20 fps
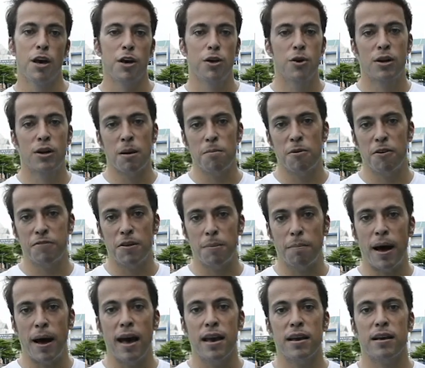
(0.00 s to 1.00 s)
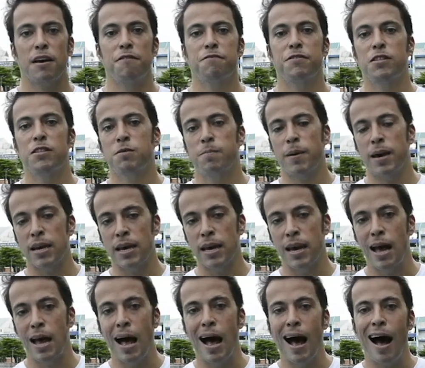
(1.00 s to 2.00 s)
You come off the bike after spending
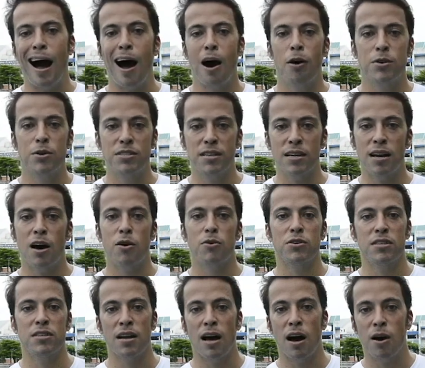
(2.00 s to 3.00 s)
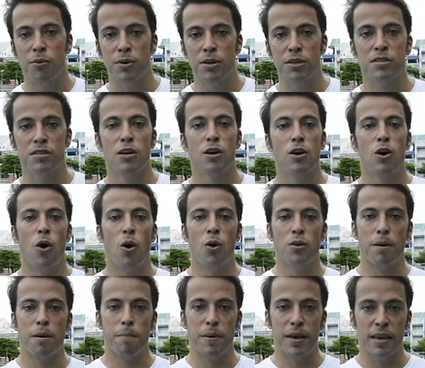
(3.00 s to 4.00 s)
hours and hours on
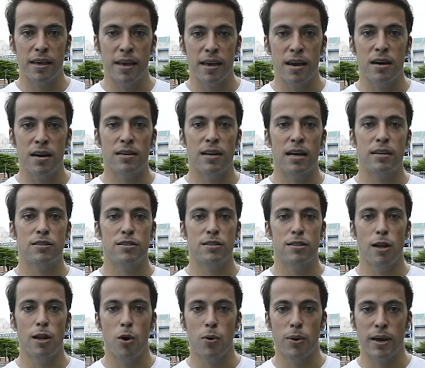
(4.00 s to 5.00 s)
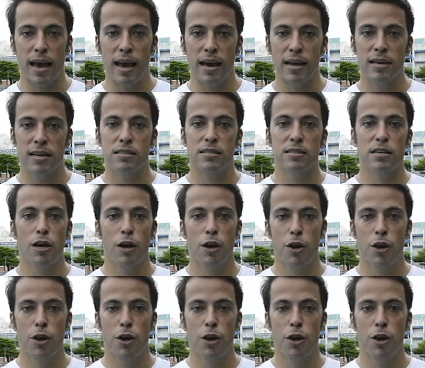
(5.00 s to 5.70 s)
the big gear, that slow cadence,